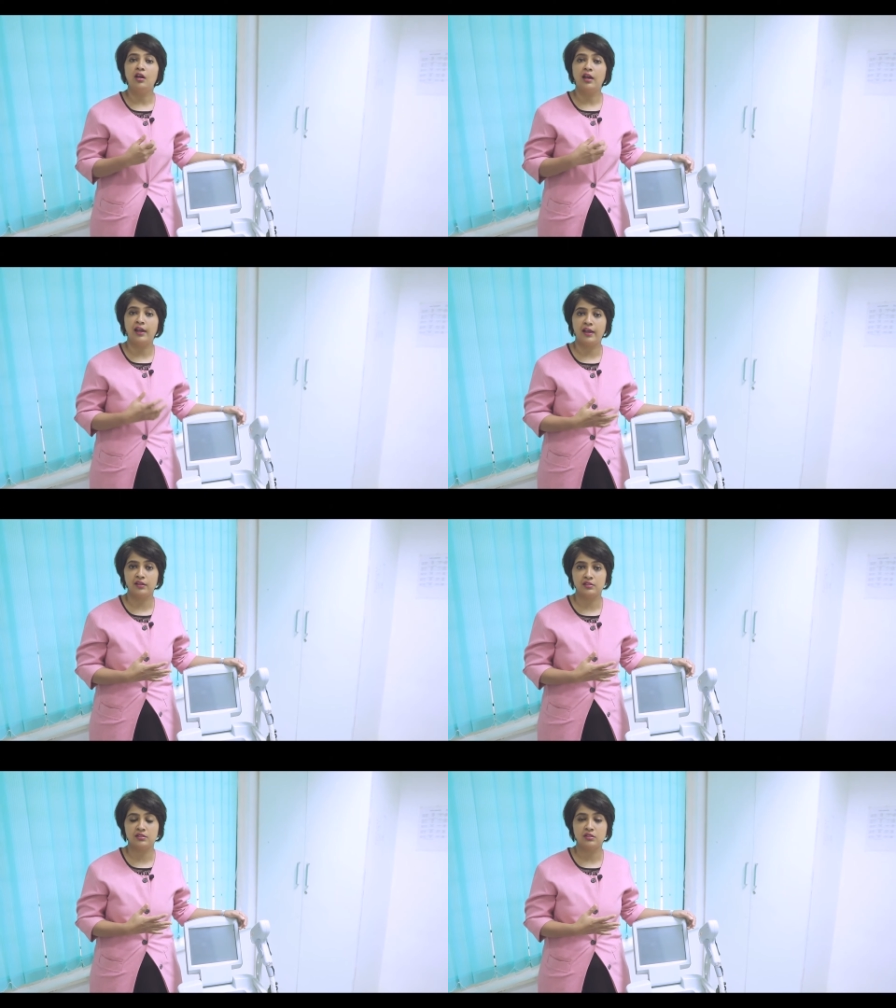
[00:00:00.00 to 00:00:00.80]

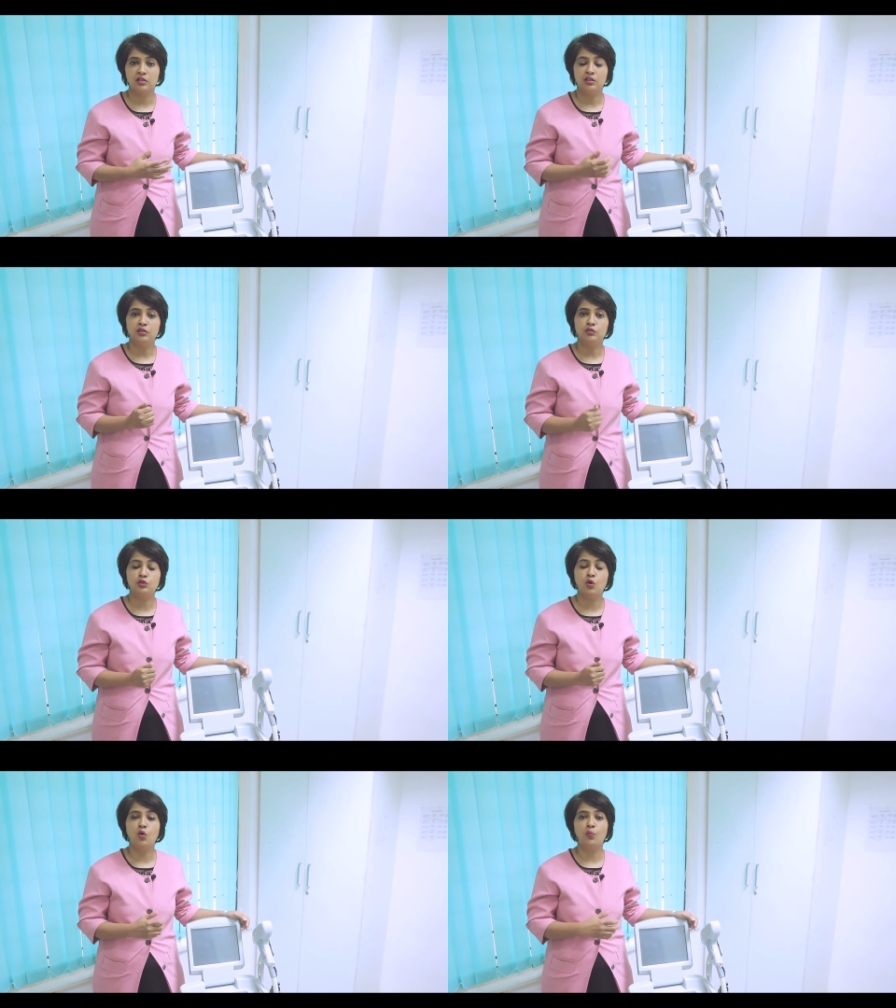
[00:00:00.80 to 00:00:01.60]
hairs.
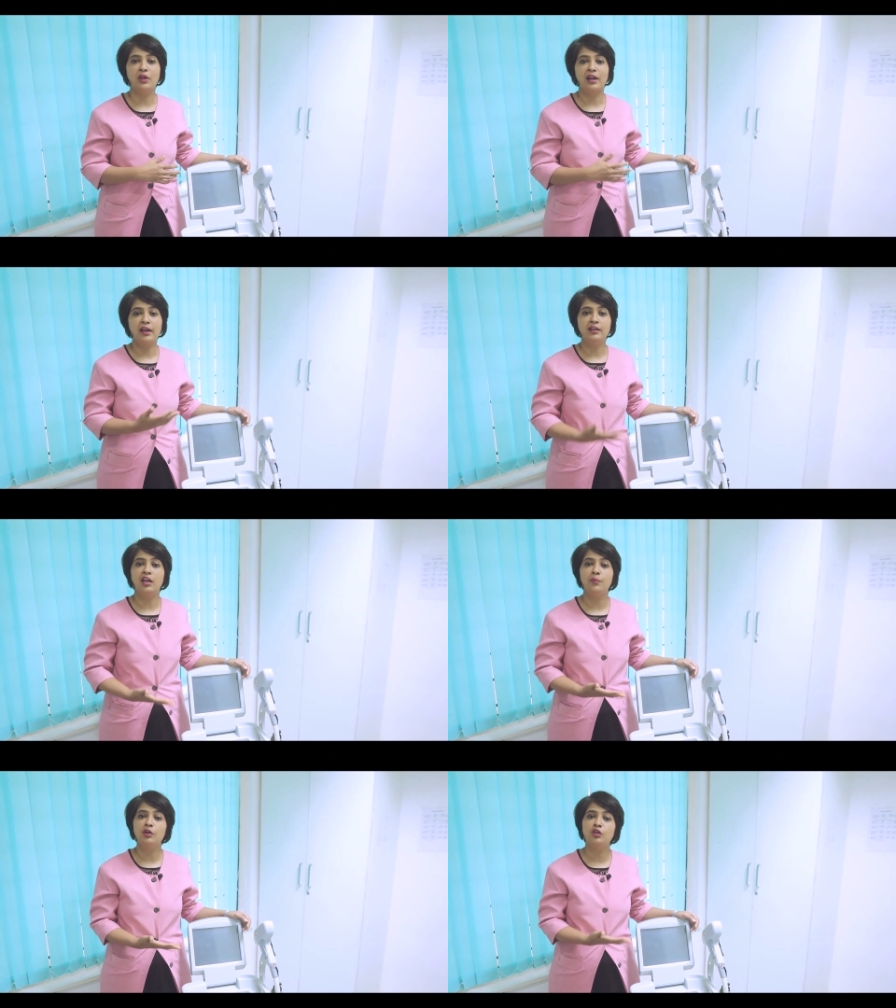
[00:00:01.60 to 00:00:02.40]
So when I
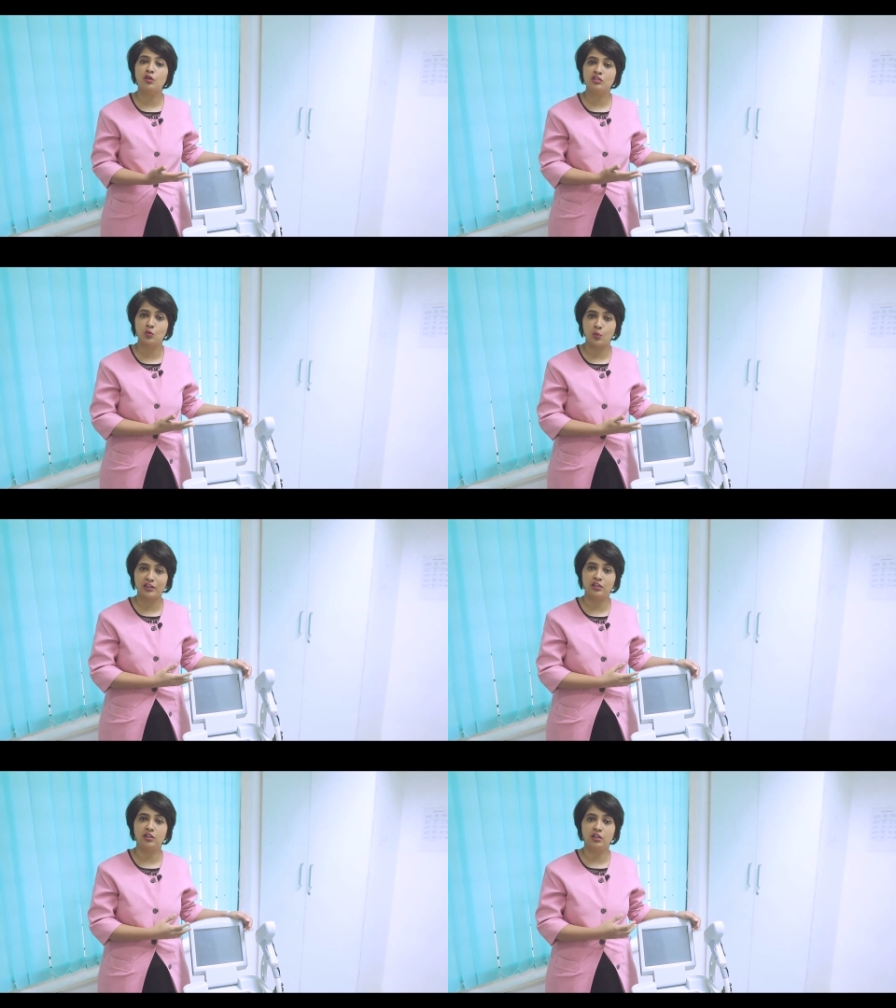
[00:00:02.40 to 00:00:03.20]
came across the
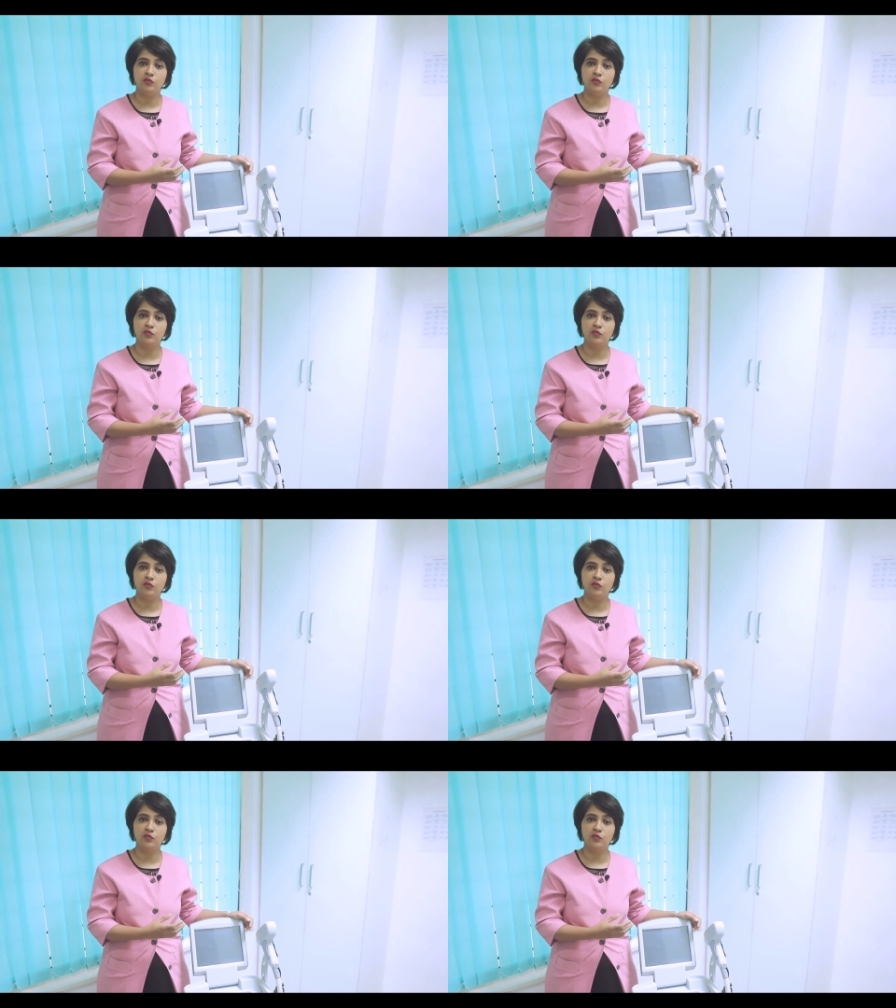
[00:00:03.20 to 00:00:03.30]
Vikini,